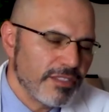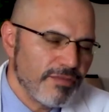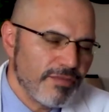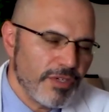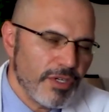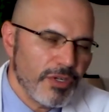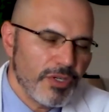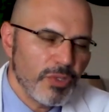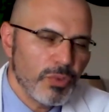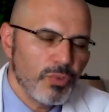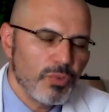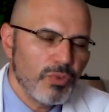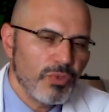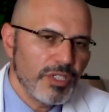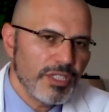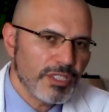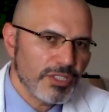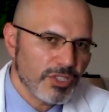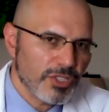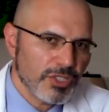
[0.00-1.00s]
a very
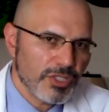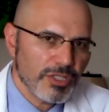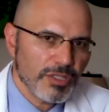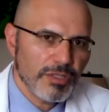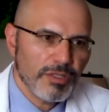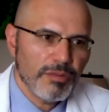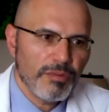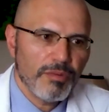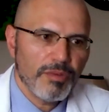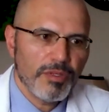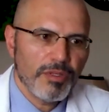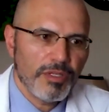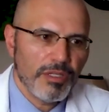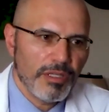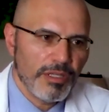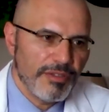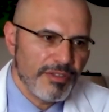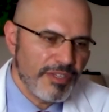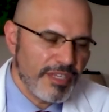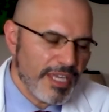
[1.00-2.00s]
rich
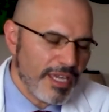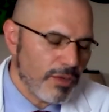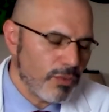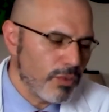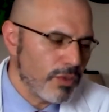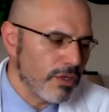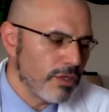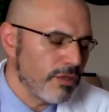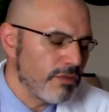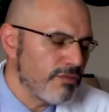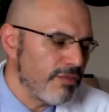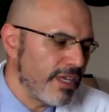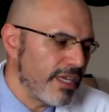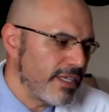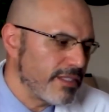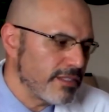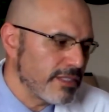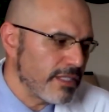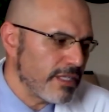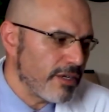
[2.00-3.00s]
network of
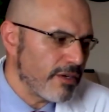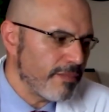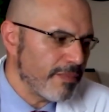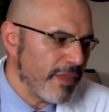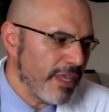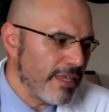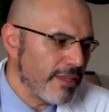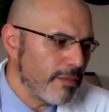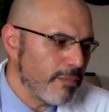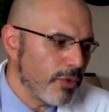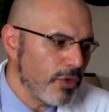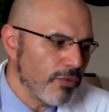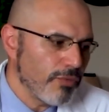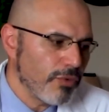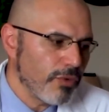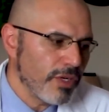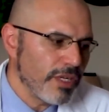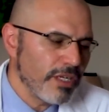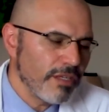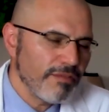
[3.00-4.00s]
veins there. And the
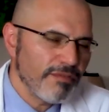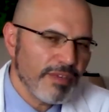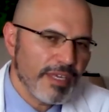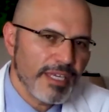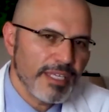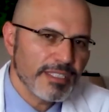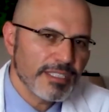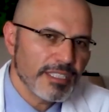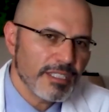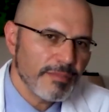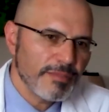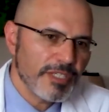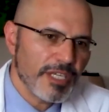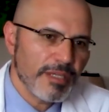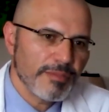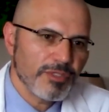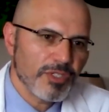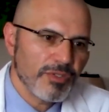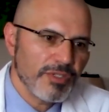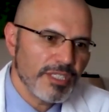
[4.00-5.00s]
perforating veins
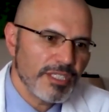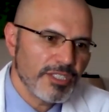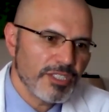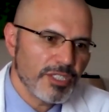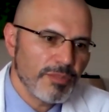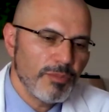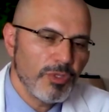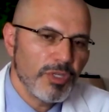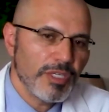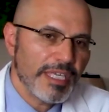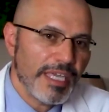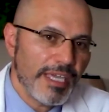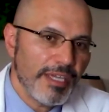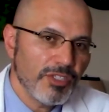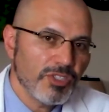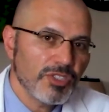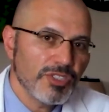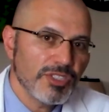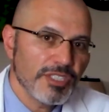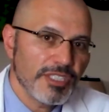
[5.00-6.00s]
sometimes are these
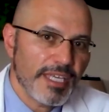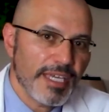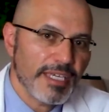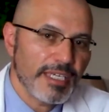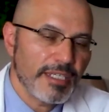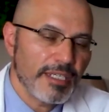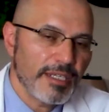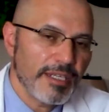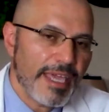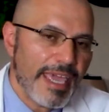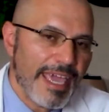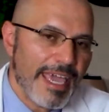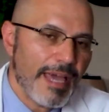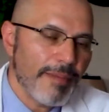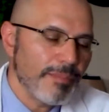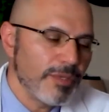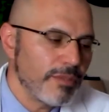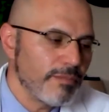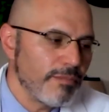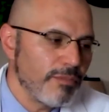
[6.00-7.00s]
communications that can
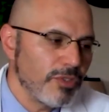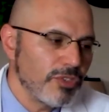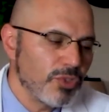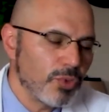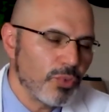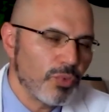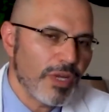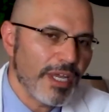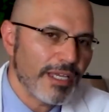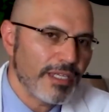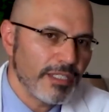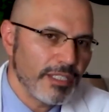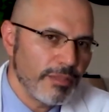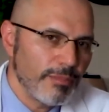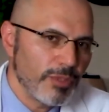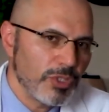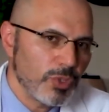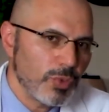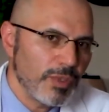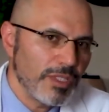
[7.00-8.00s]
happen directly
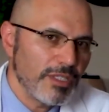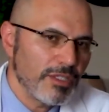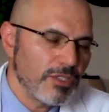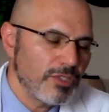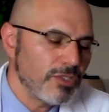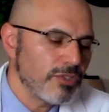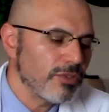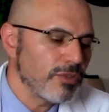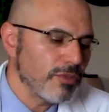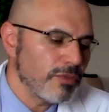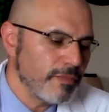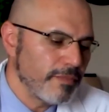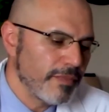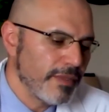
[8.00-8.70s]
between the two.